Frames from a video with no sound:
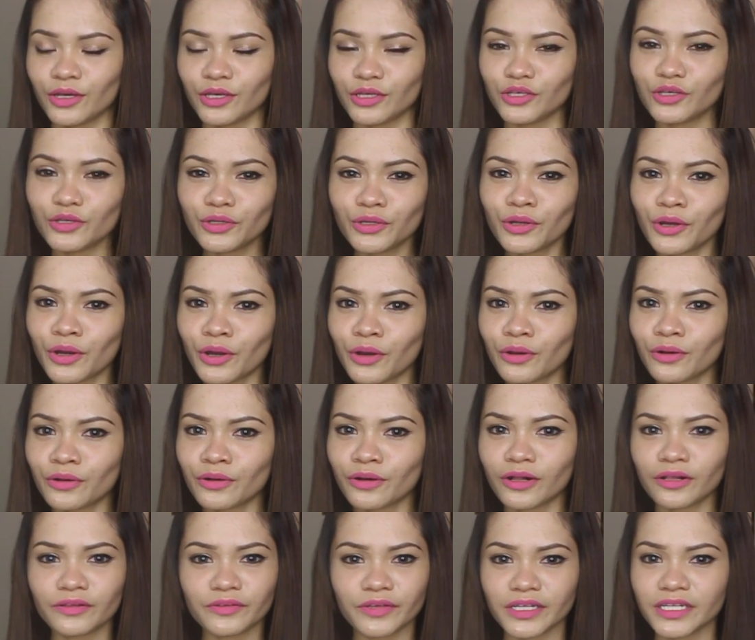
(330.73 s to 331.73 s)
you
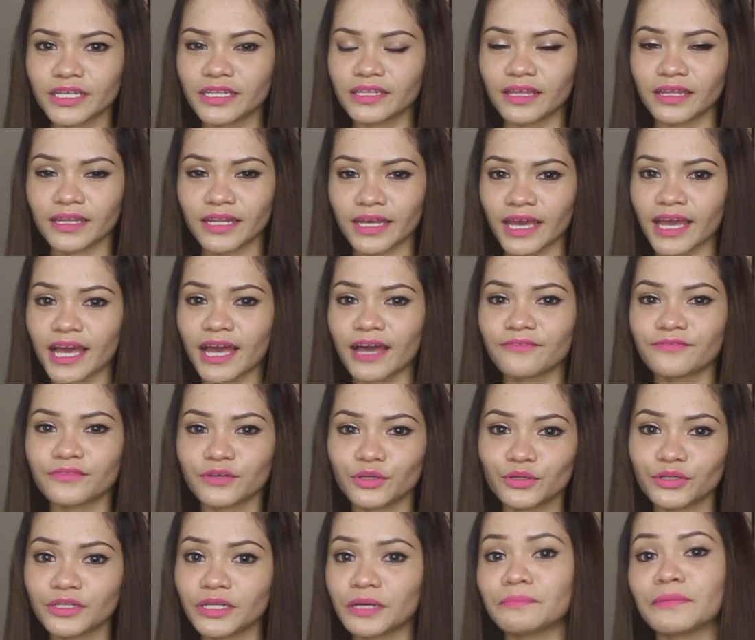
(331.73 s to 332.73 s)
know already that I have a
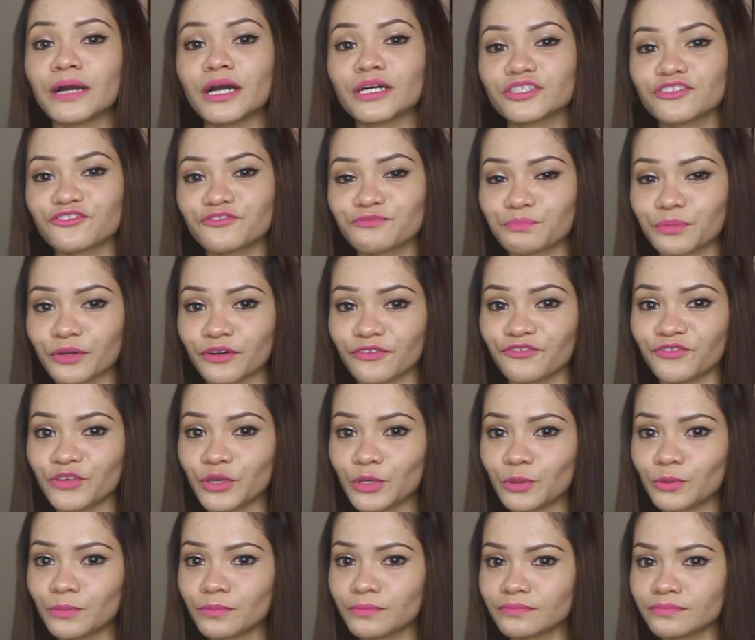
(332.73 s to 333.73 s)
good amount of
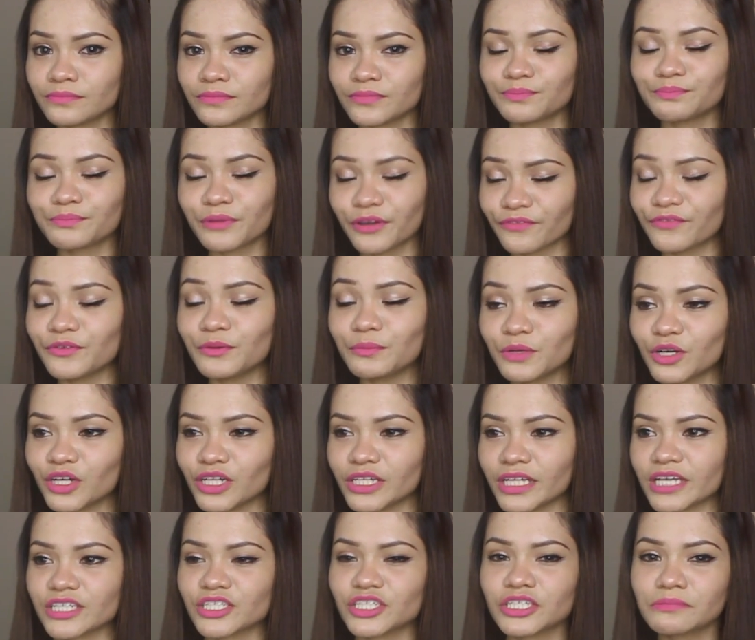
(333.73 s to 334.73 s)
perfume
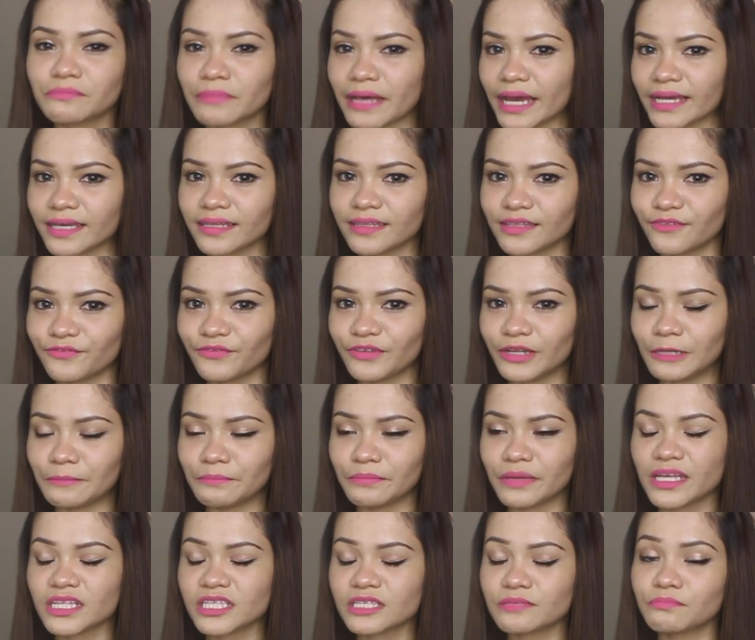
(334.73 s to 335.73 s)
collection back in the
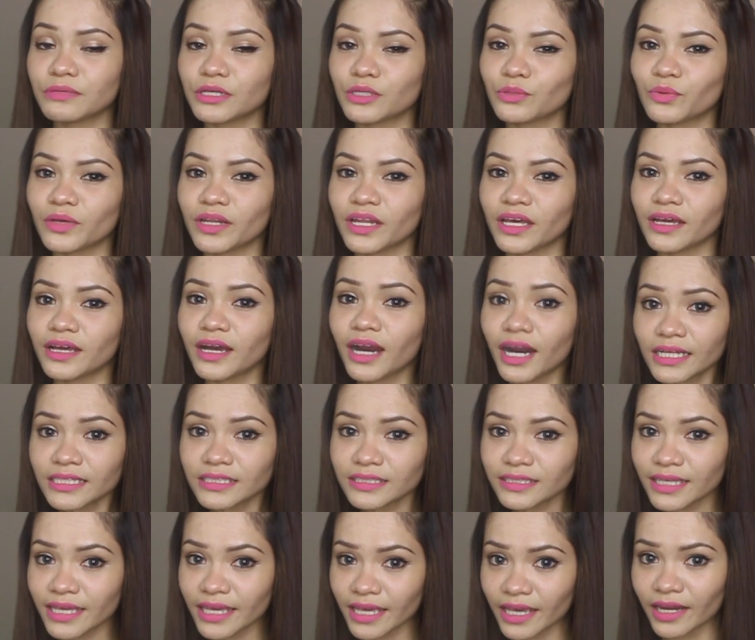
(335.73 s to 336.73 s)
Philippines, but when I
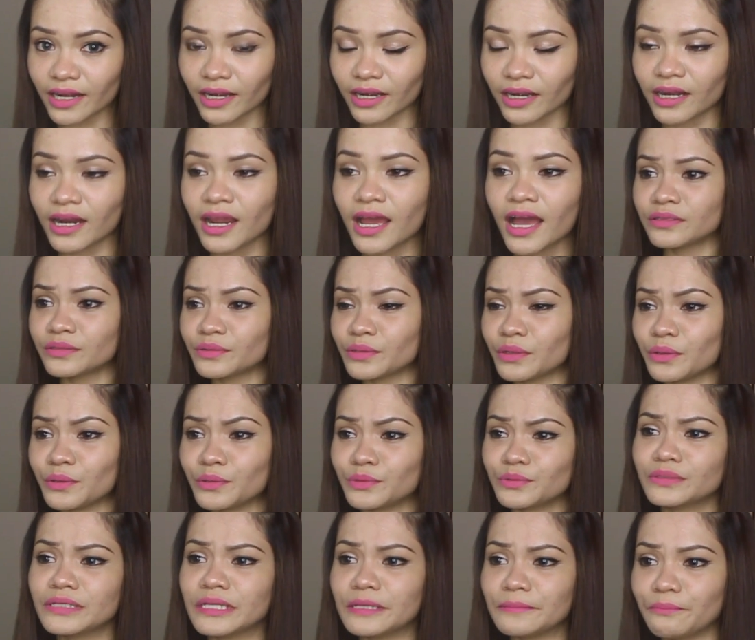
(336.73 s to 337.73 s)
got here, I
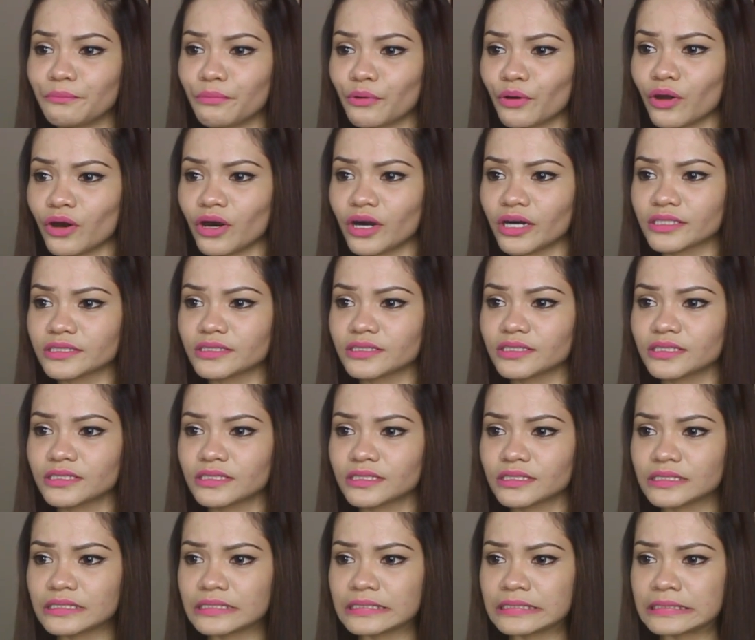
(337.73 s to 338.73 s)
only brought
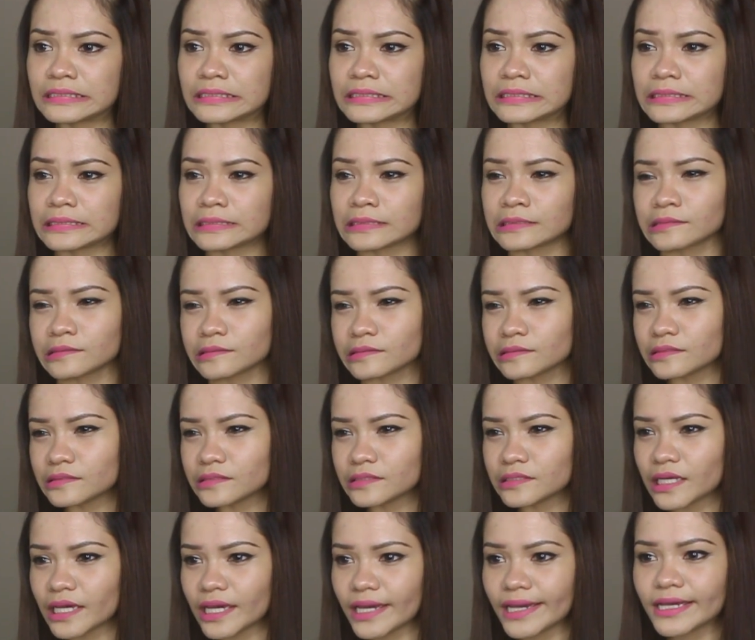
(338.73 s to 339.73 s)

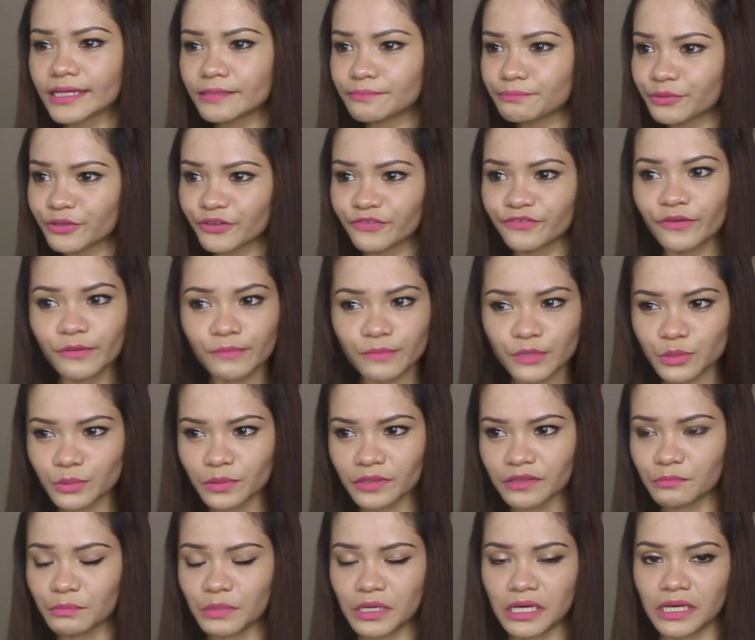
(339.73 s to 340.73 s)
8 perfumes
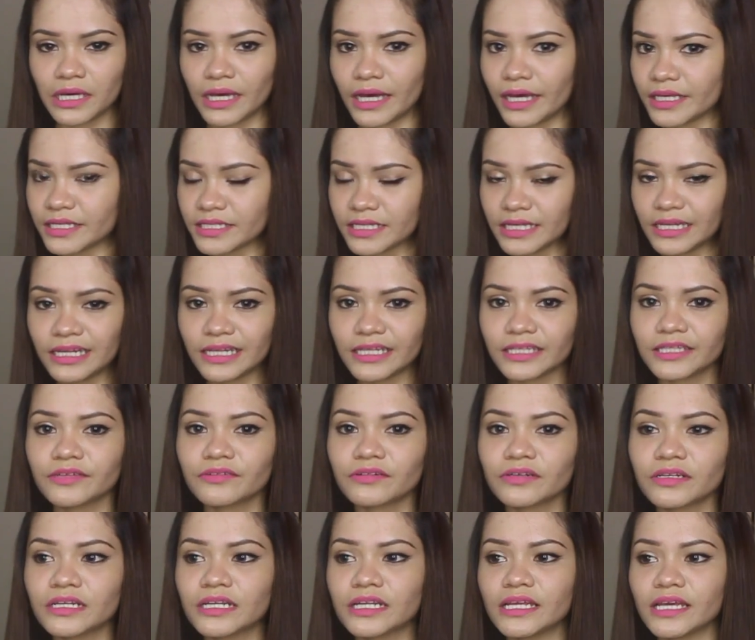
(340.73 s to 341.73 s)
with me, as in
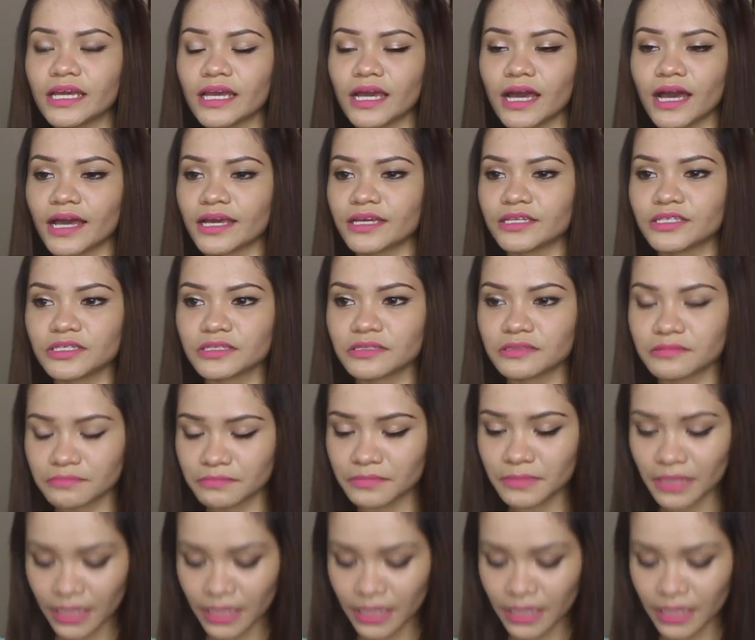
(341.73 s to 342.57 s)
literally I just